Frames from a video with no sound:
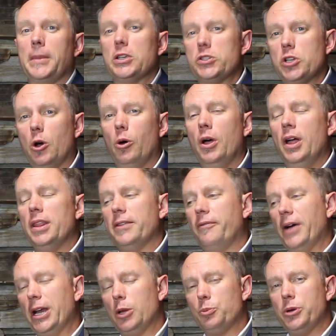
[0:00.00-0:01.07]
So the
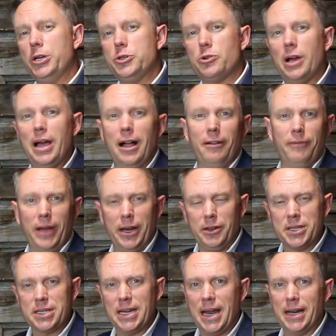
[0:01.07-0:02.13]
final pretrial, final
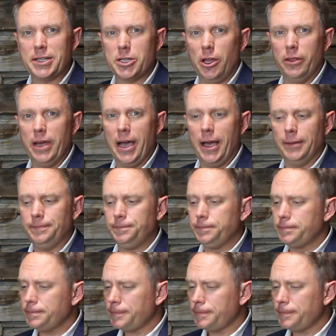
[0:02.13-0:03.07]
status, all that